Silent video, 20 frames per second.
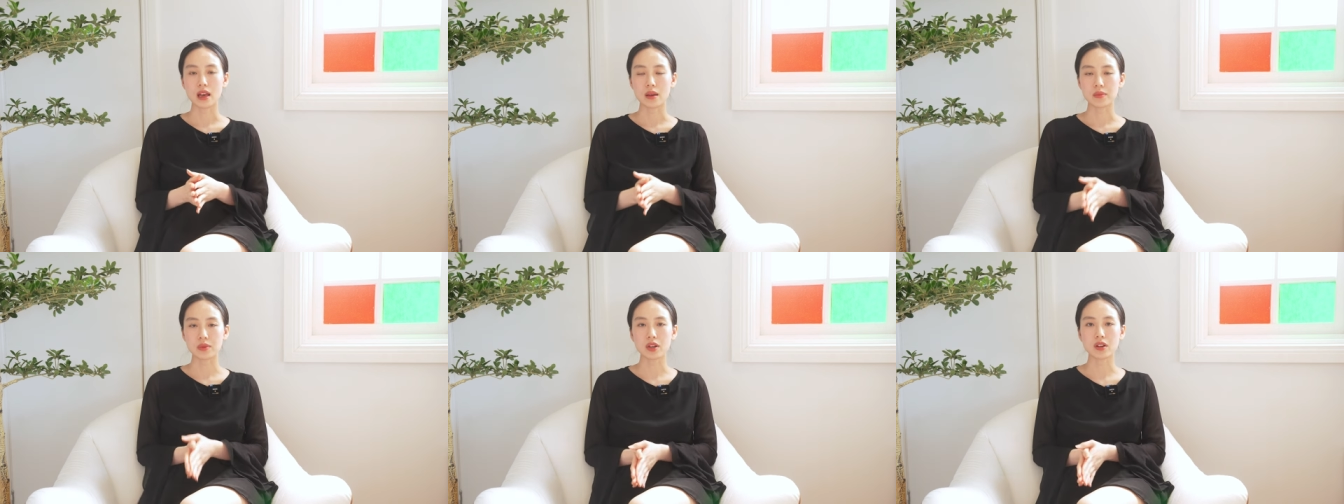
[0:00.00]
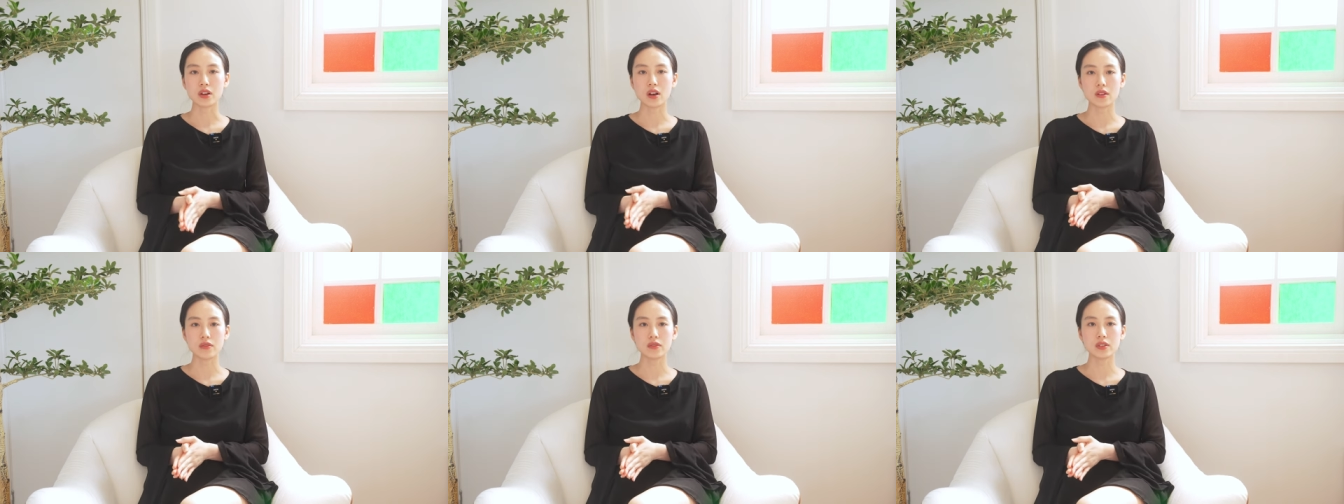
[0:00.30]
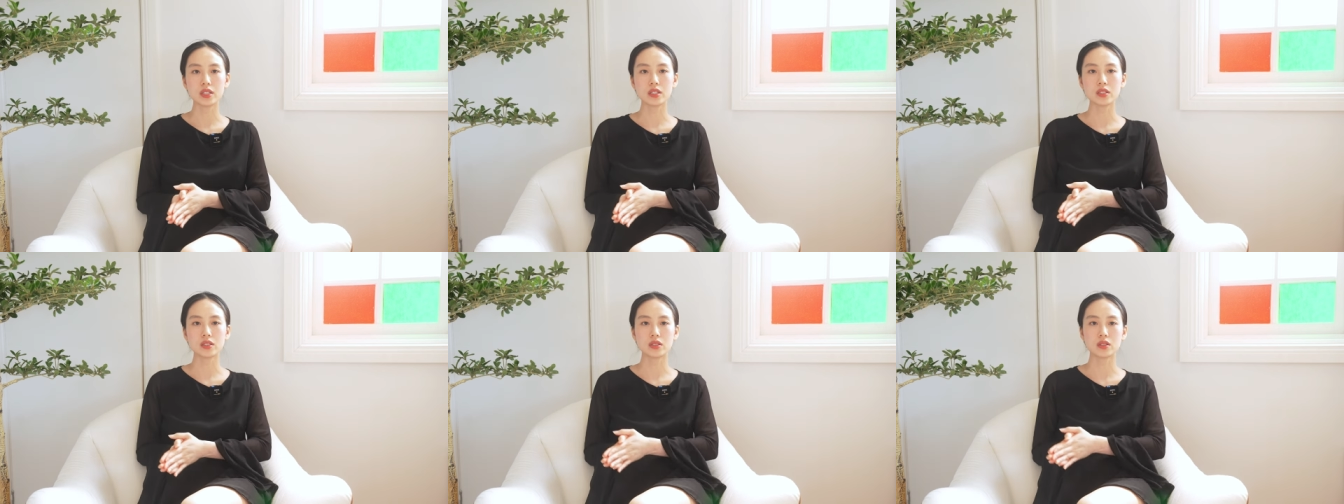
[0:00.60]
I'm not
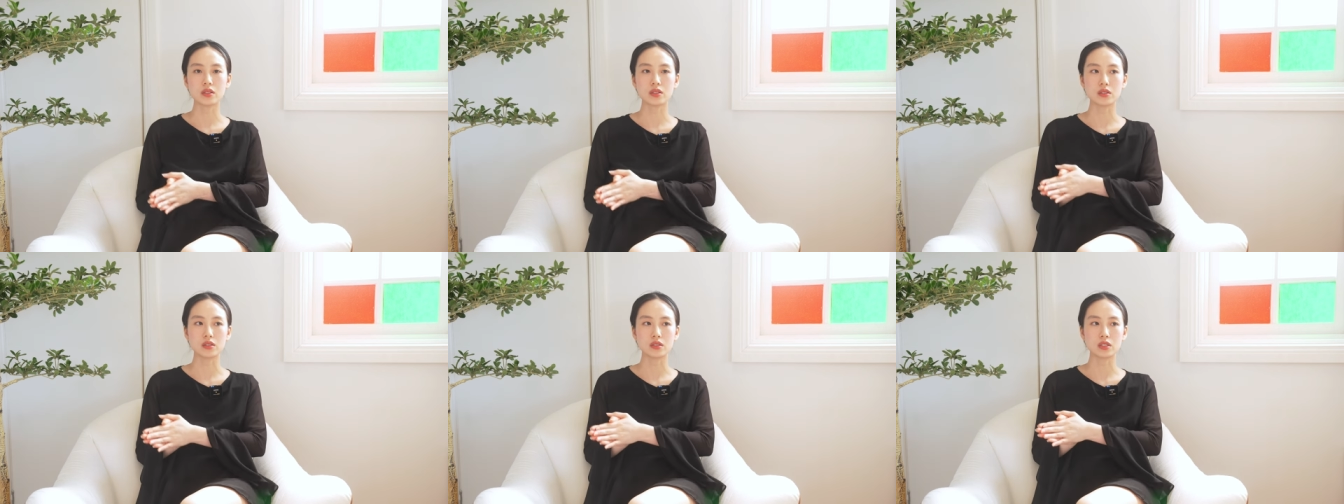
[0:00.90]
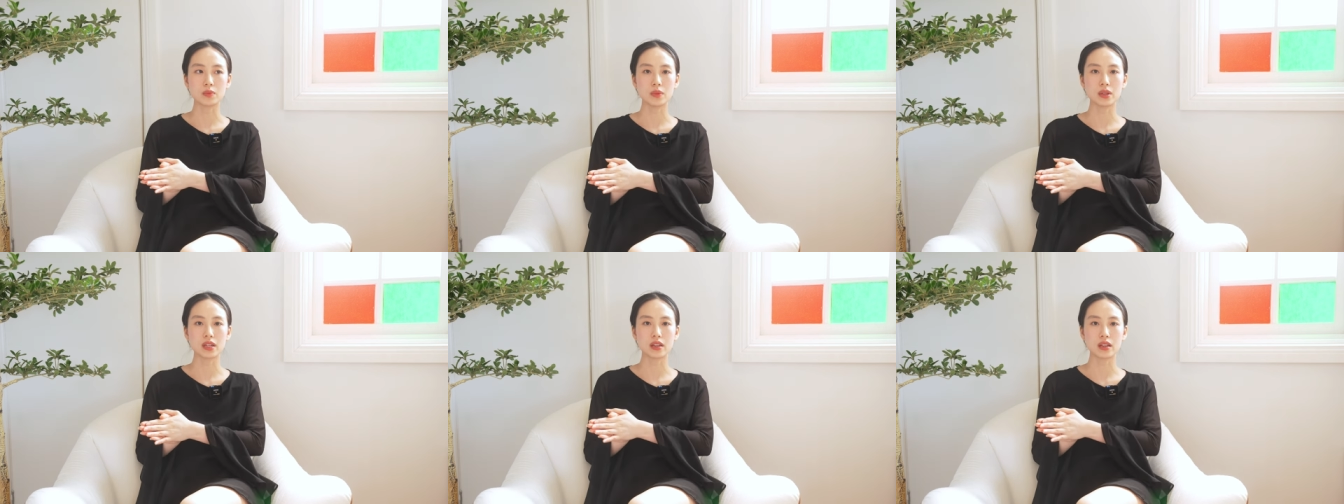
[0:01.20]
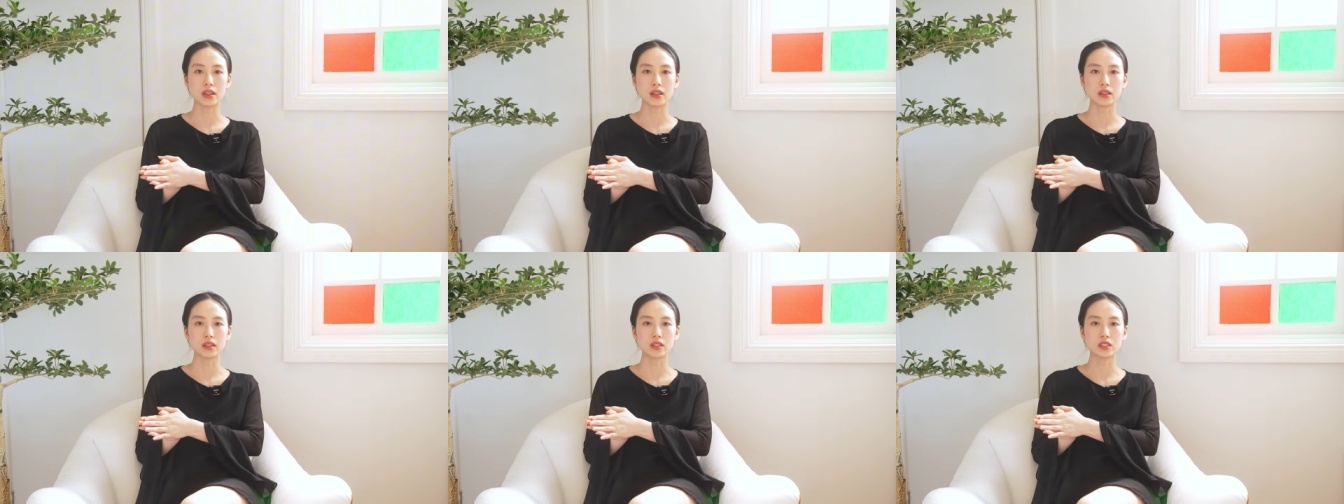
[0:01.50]
confident to speak
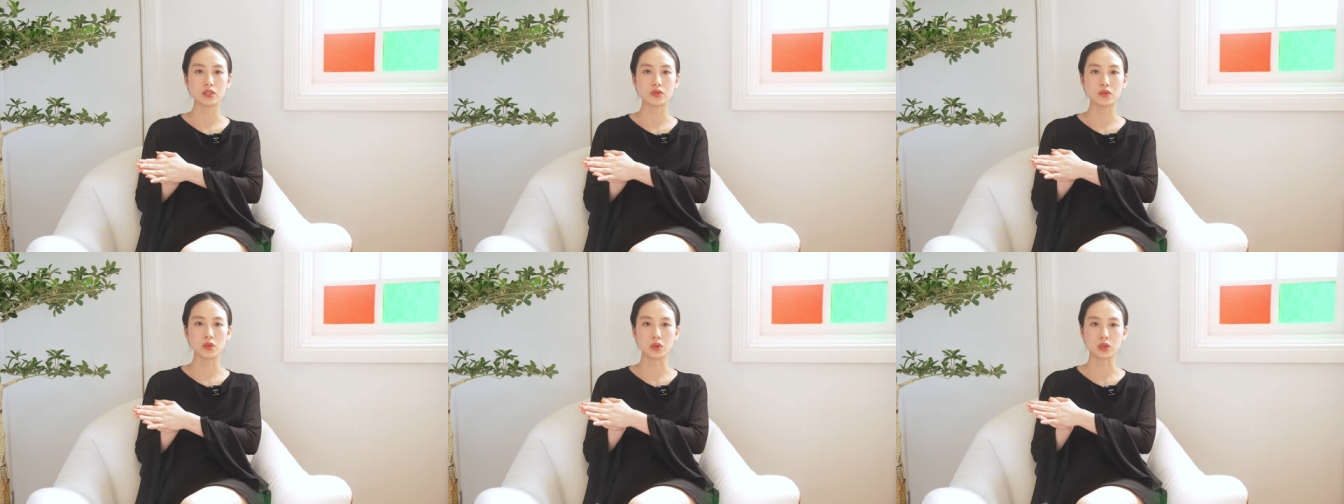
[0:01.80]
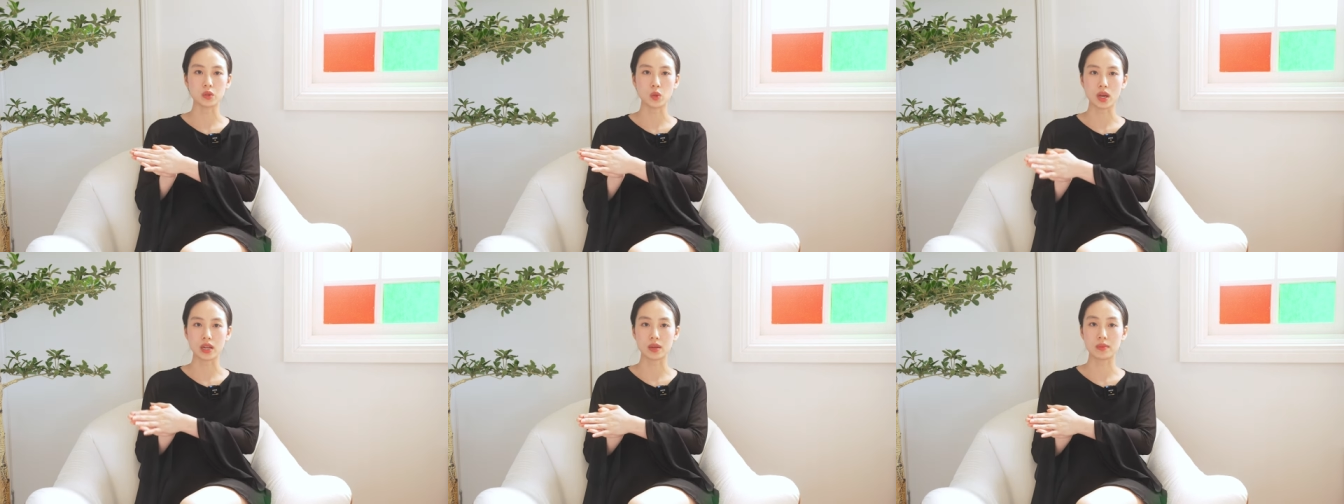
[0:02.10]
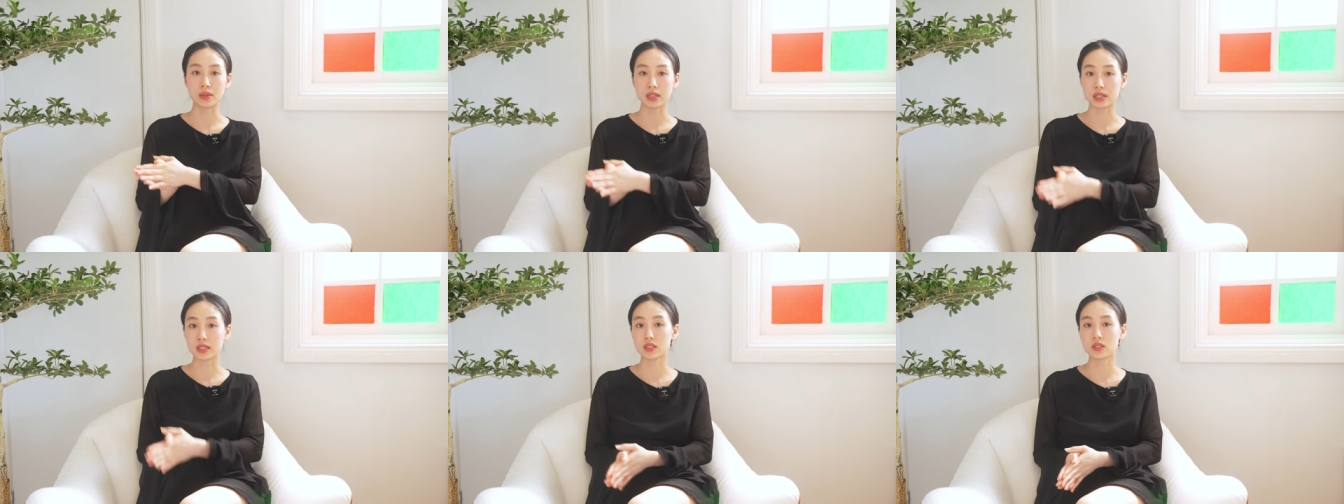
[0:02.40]
English for 20
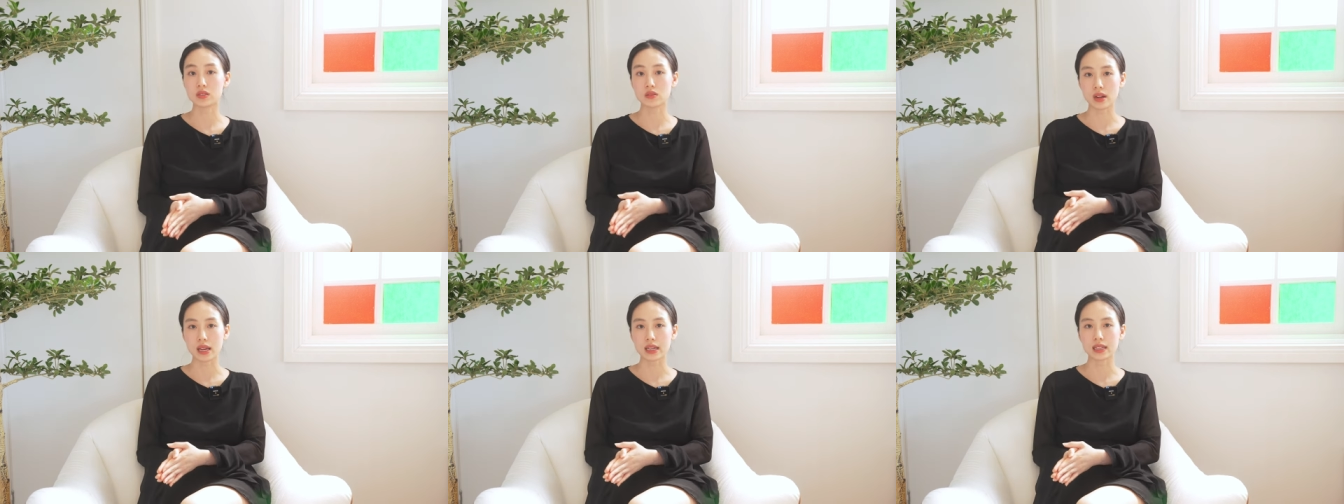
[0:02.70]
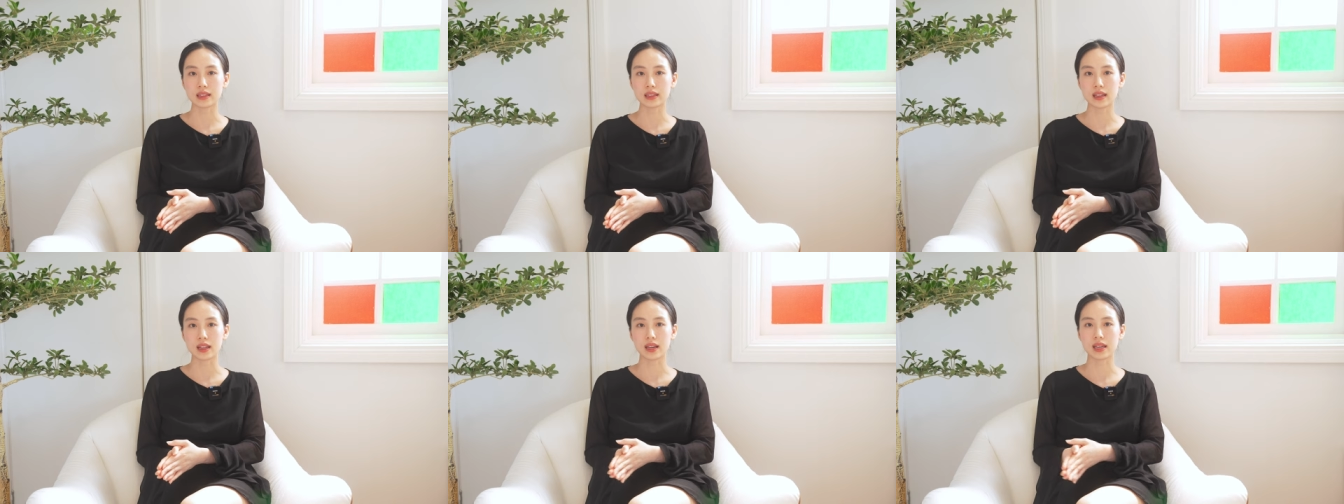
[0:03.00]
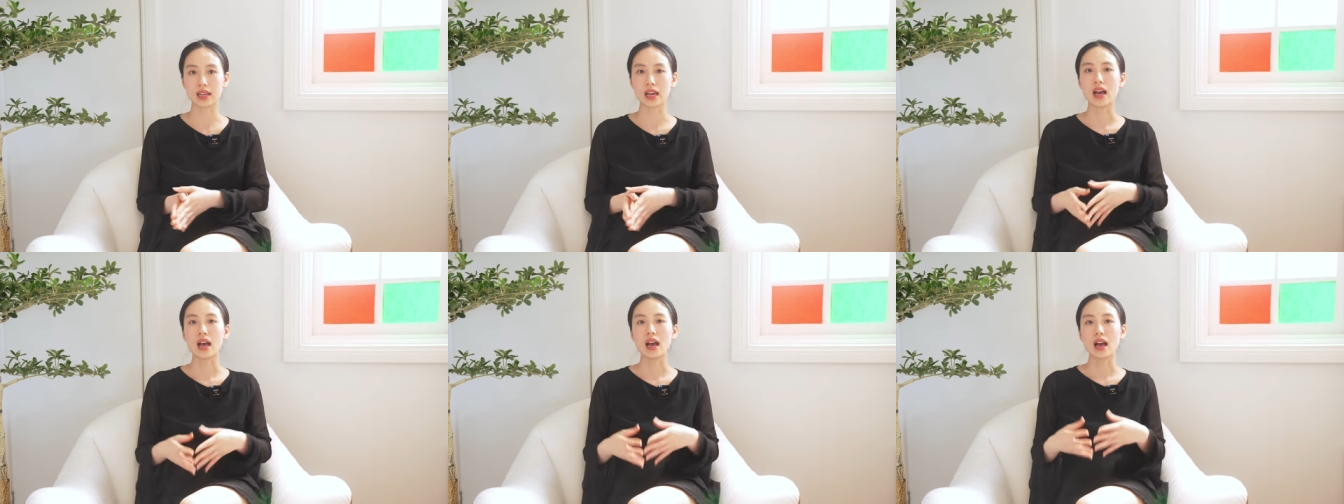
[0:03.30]
minutes straight
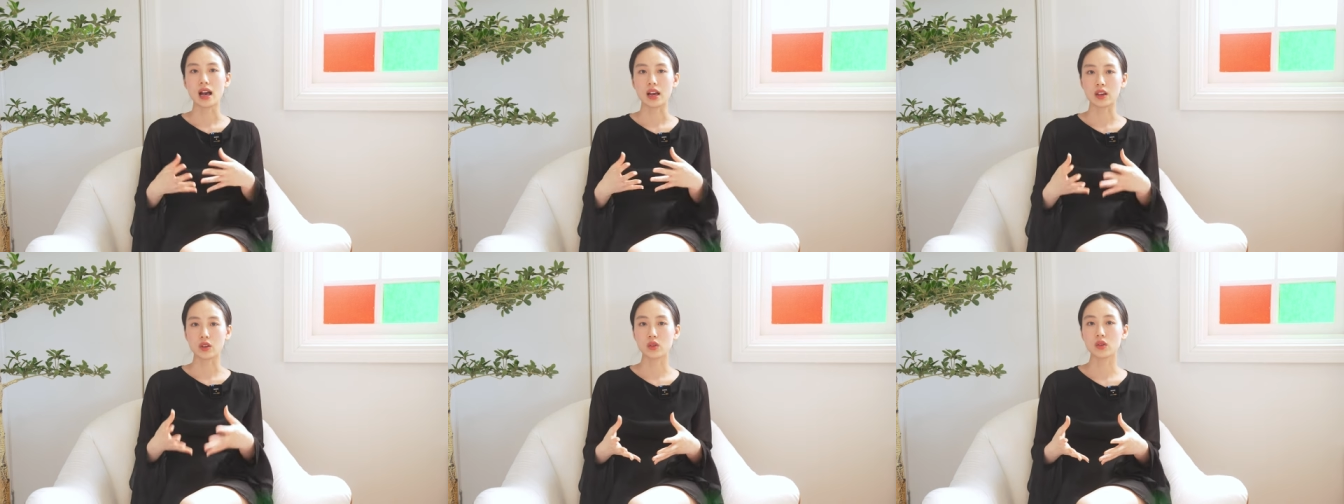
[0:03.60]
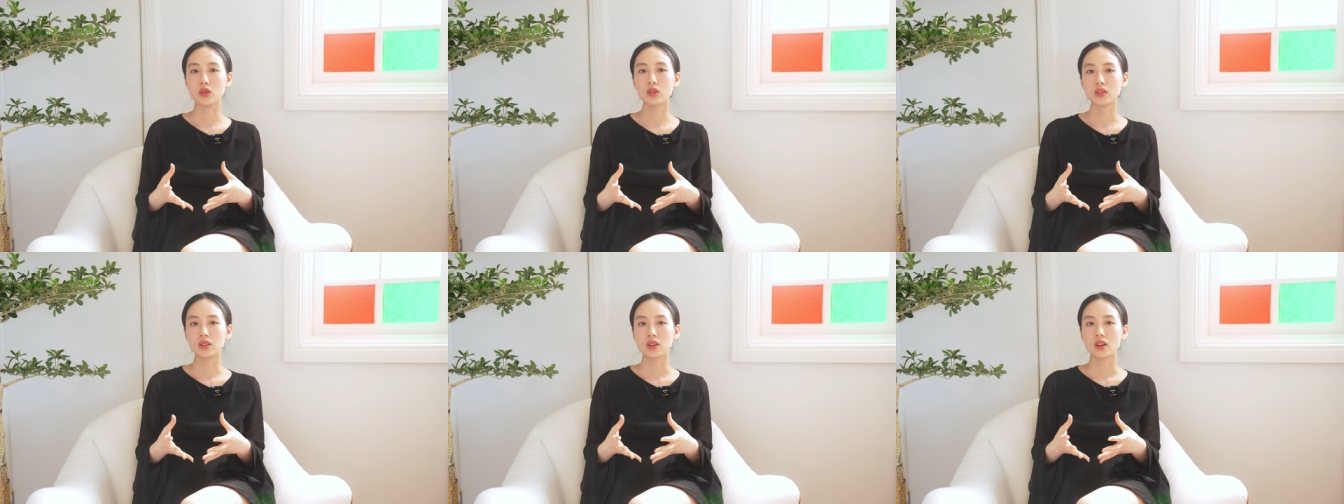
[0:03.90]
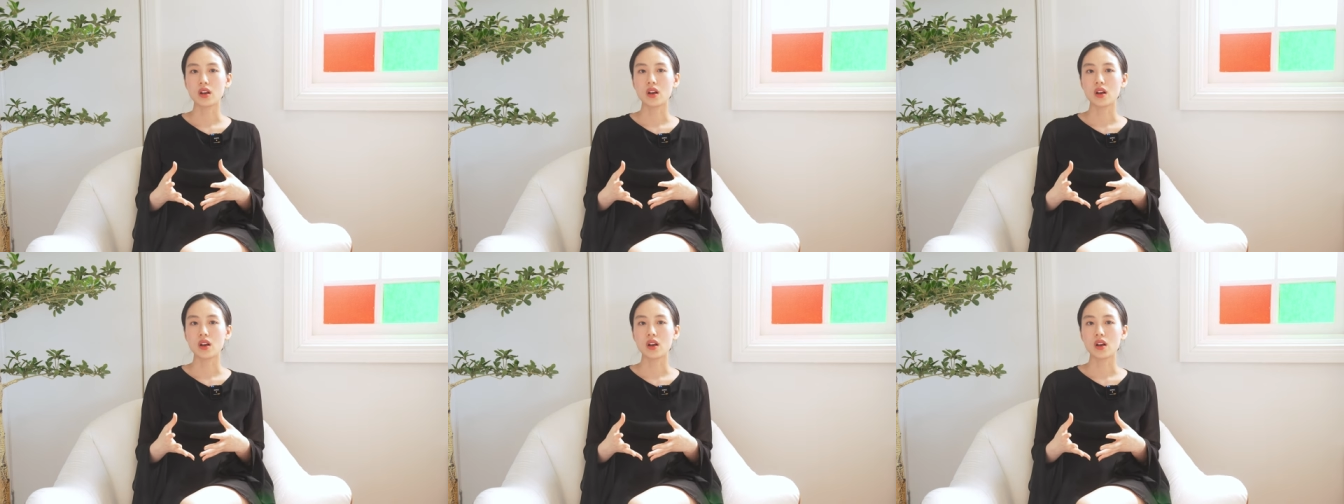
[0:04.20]
like I could